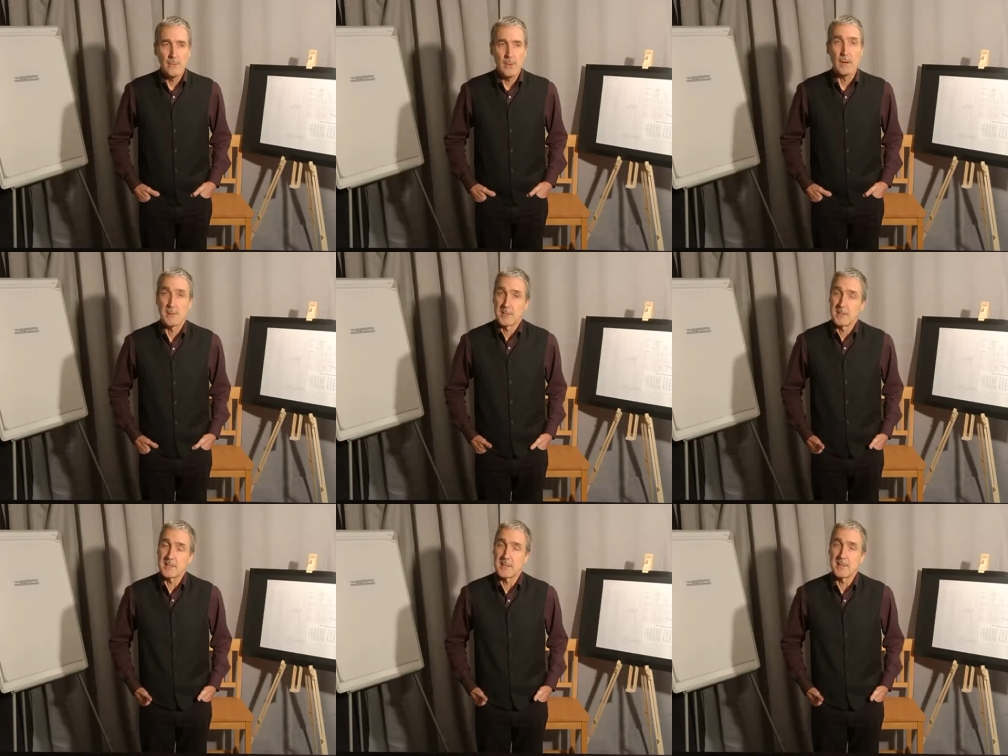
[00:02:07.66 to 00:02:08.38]
I was
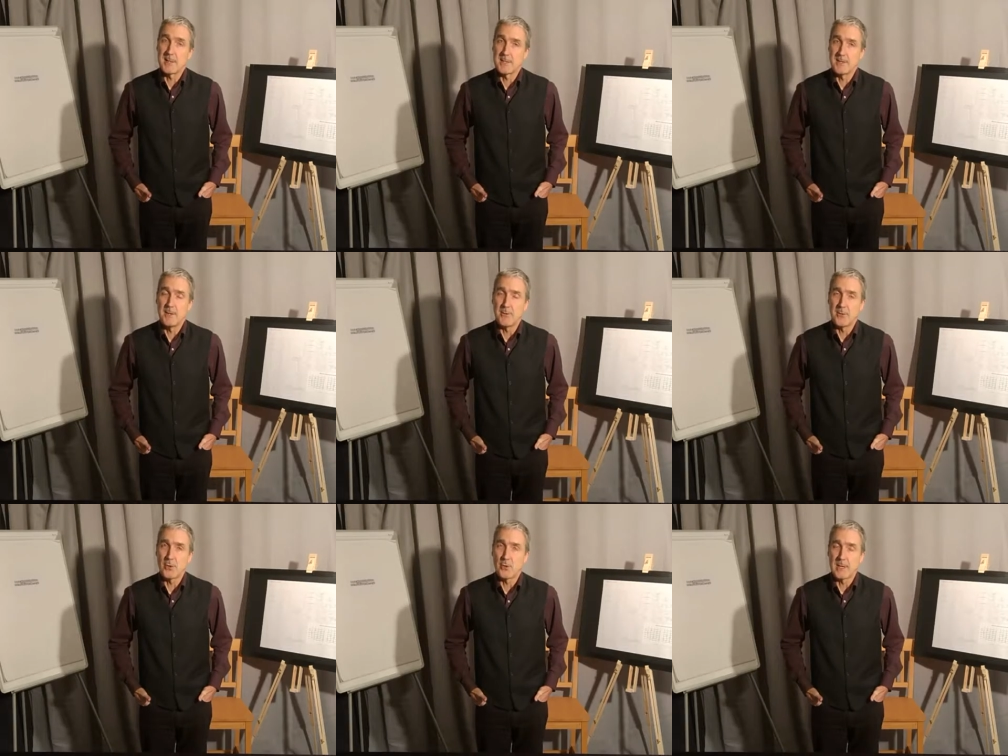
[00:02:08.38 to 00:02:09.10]
going to say there's no
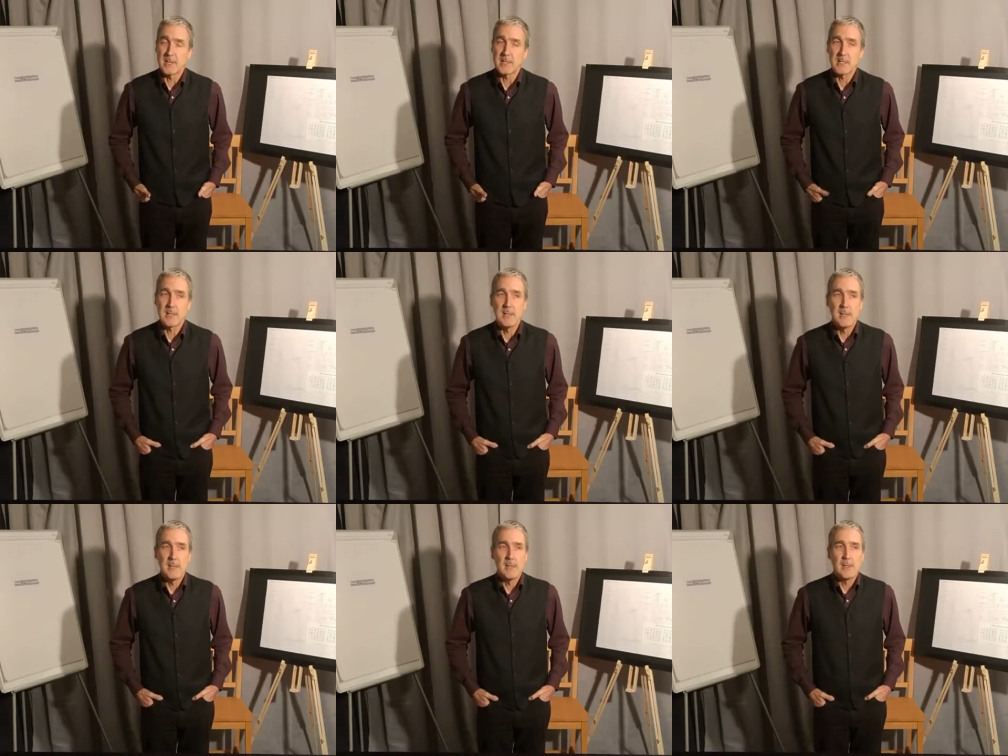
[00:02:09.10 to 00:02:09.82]
choice.
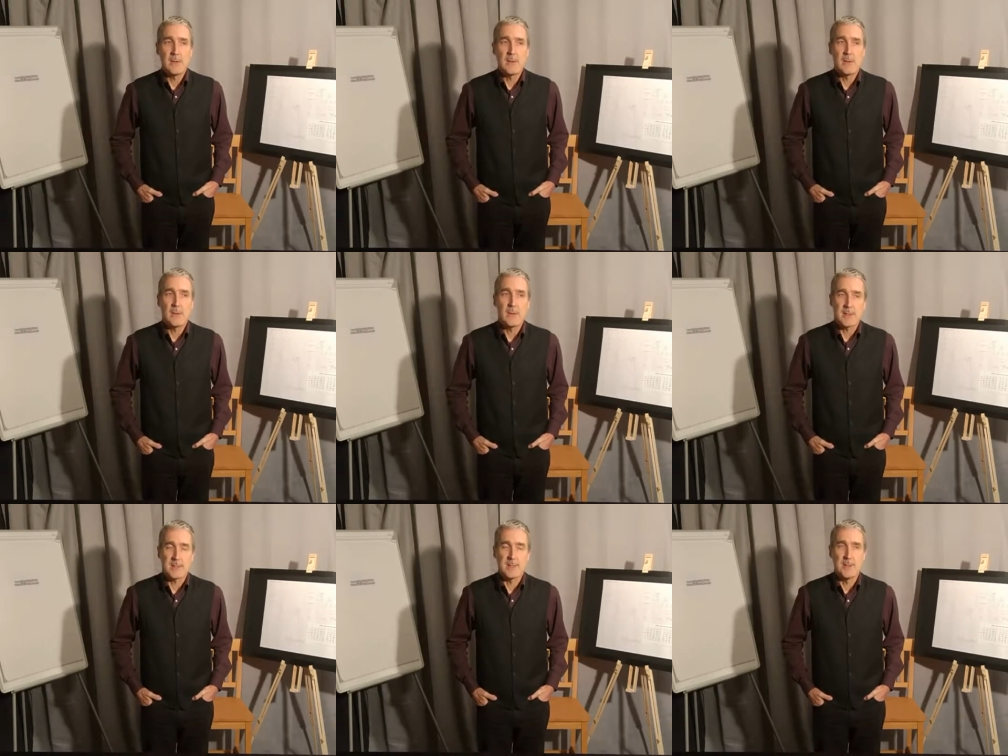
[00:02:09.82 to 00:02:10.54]

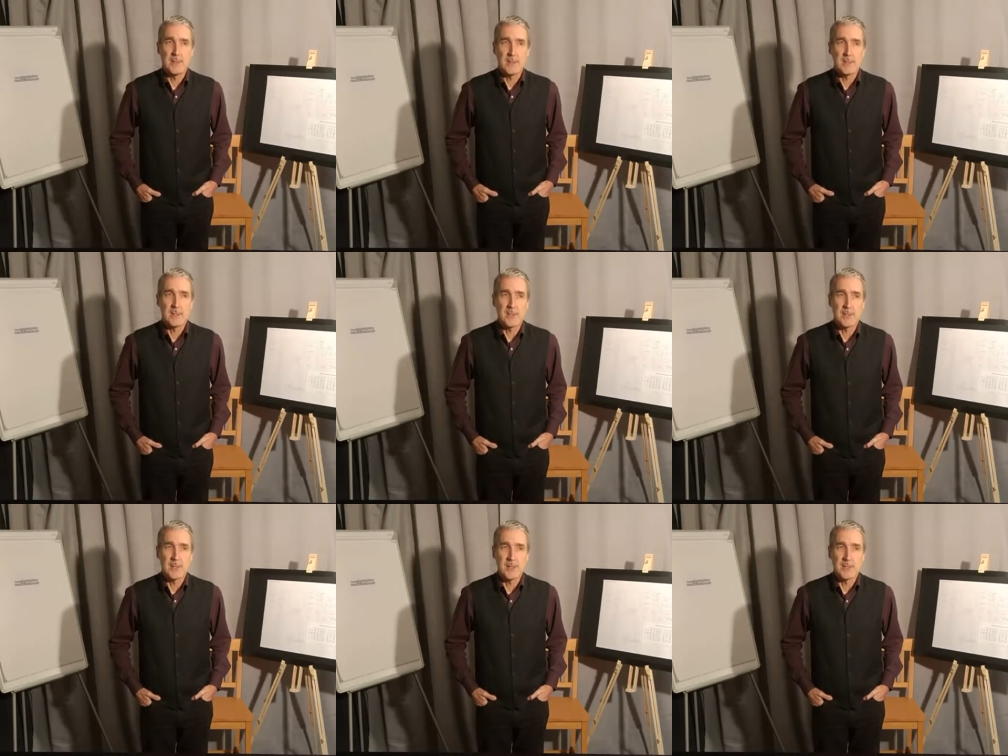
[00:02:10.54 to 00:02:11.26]
That's it's
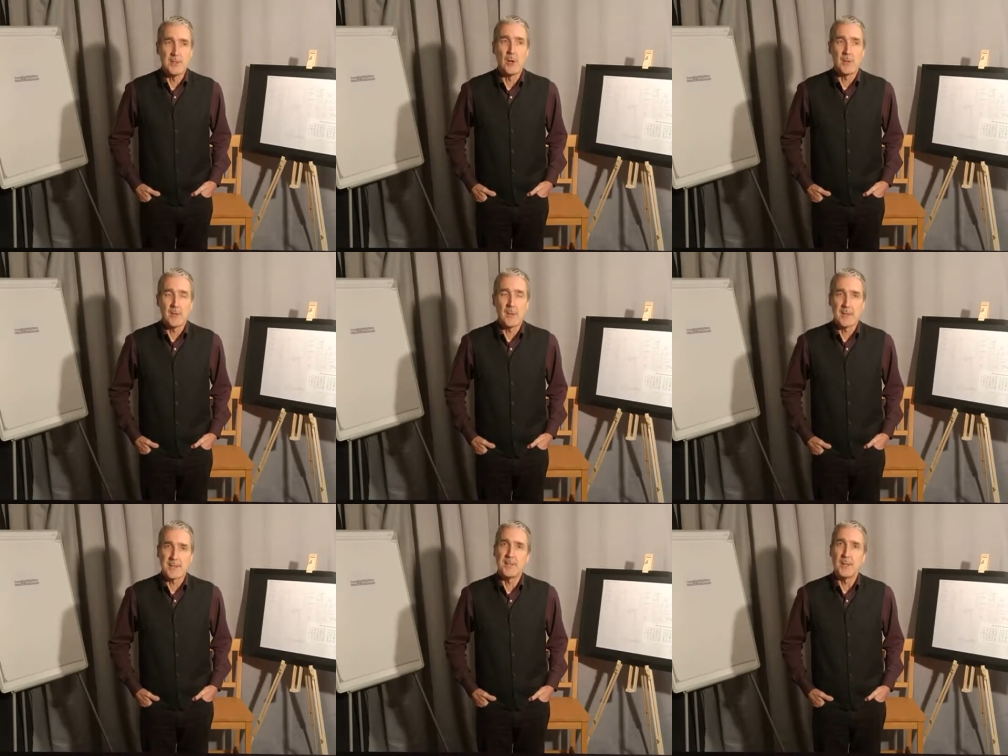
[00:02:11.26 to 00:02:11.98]
it's not that
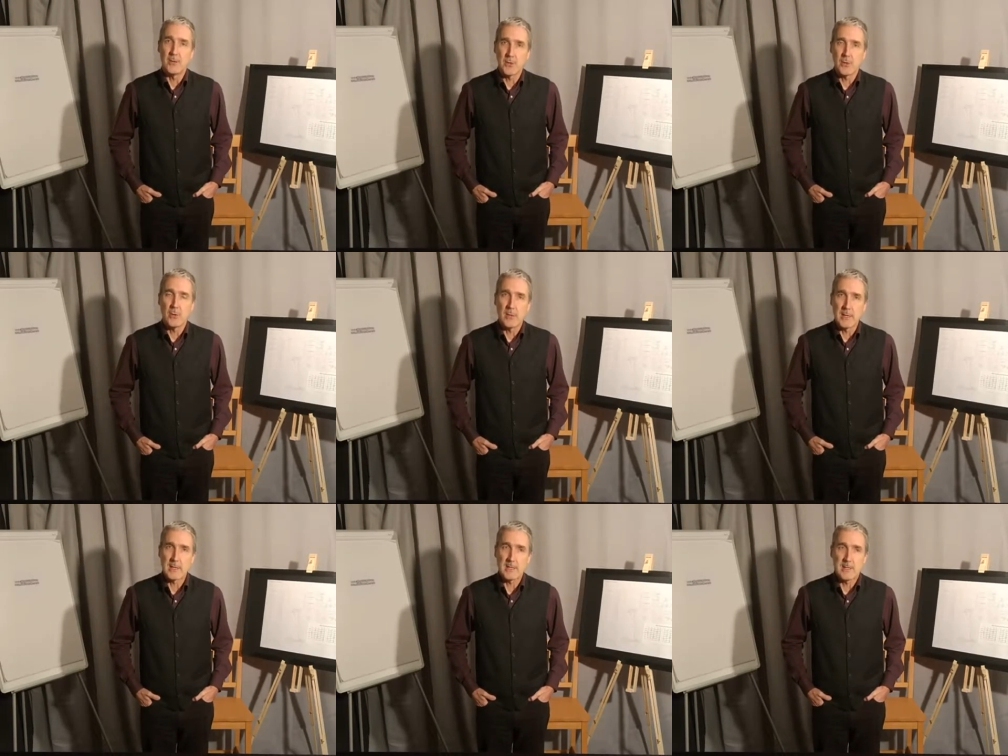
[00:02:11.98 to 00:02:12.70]
there's no
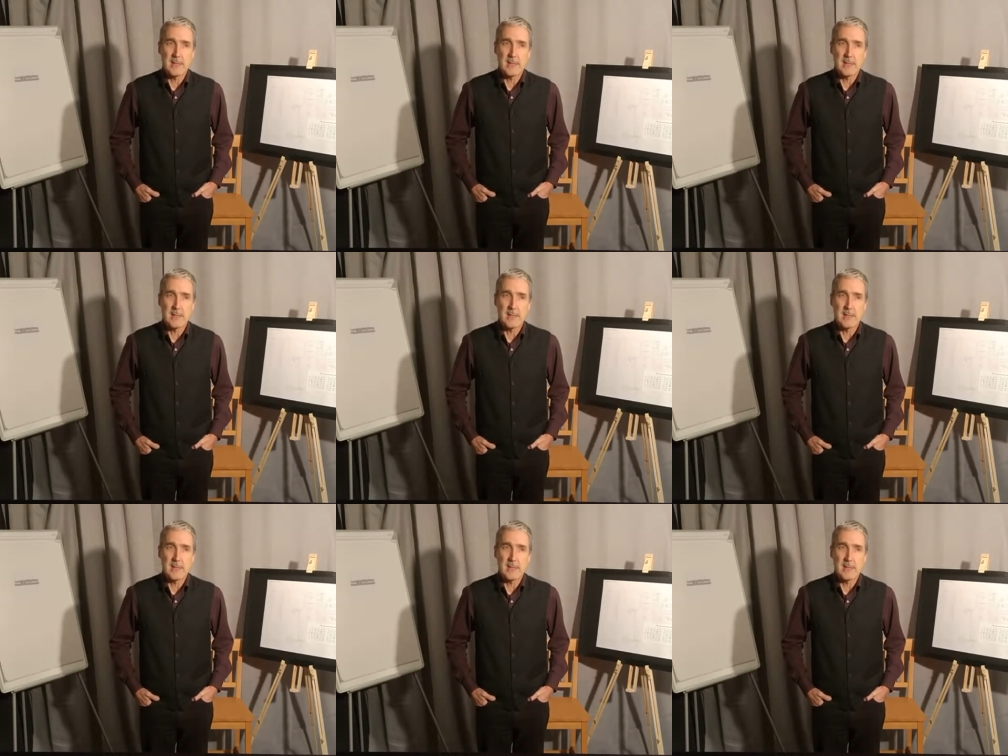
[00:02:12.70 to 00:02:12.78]
choice.